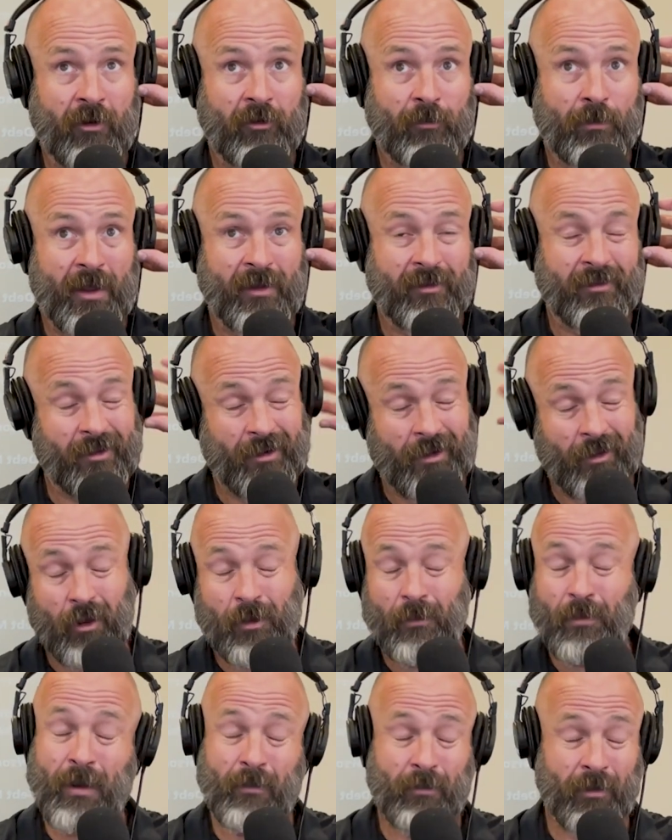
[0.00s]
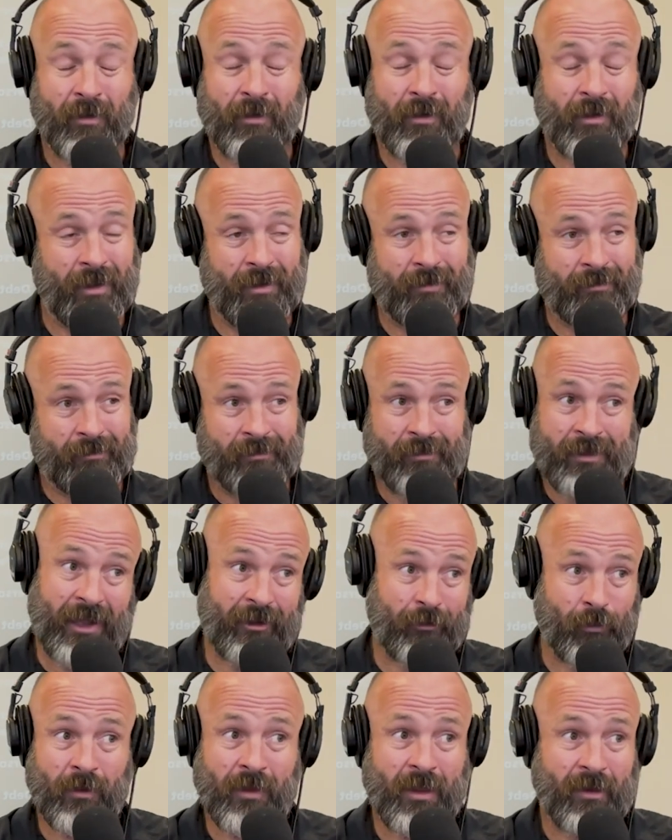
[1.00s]
expenses. A lot of people,
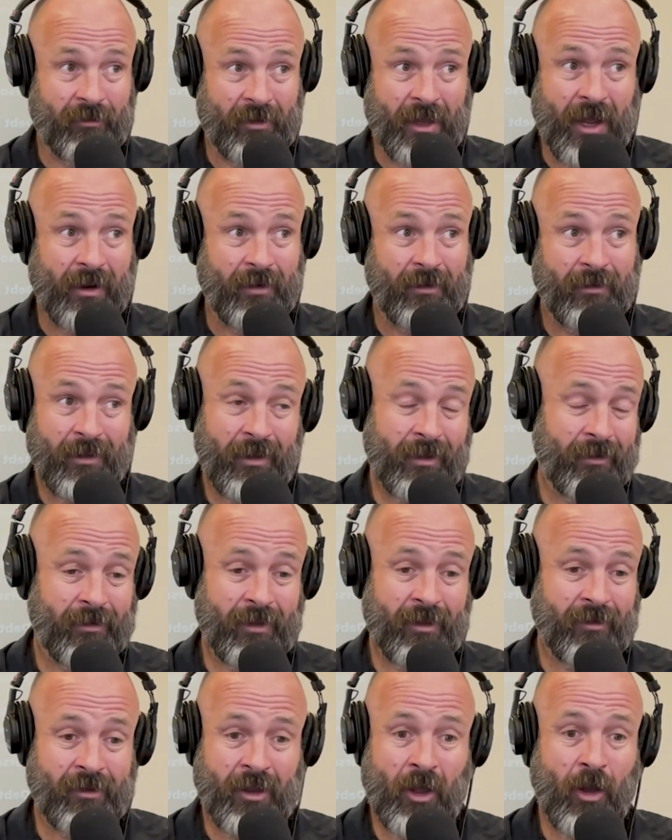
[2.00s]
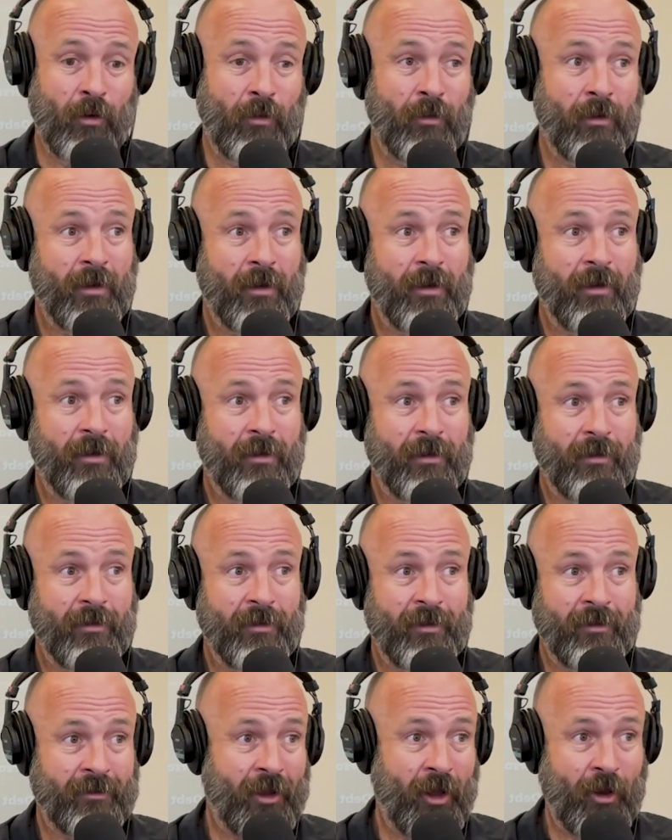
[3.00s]
that's what they've done. There's no
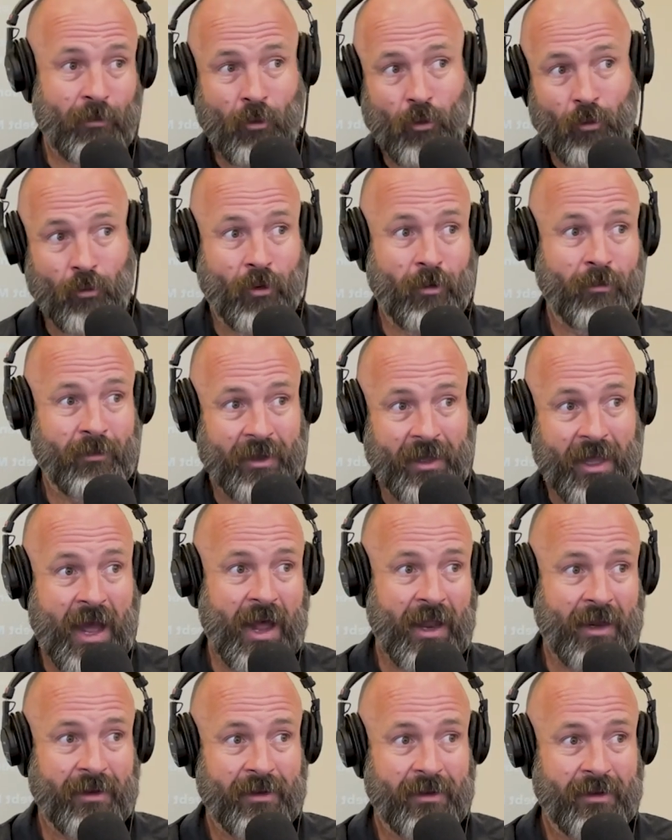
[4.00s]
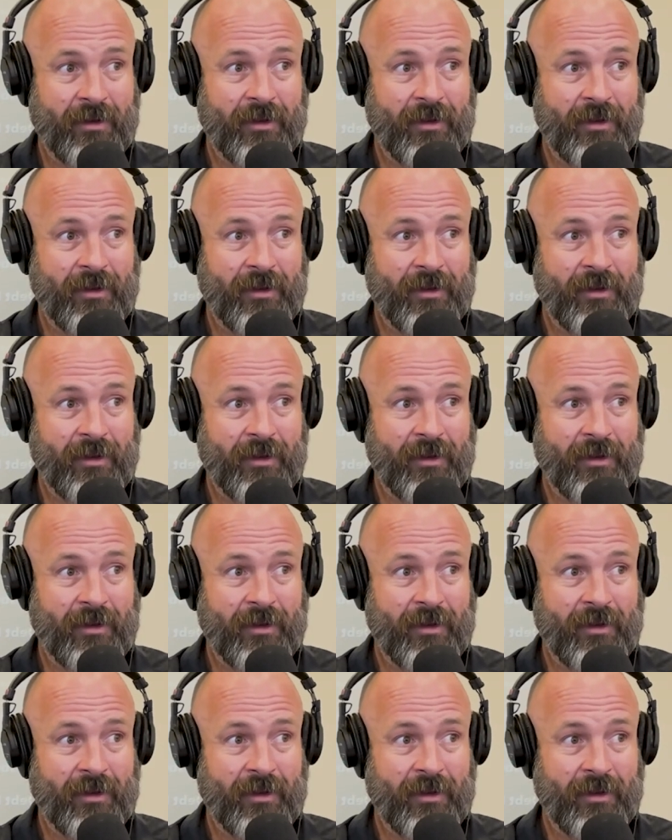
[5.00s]
more room to cut.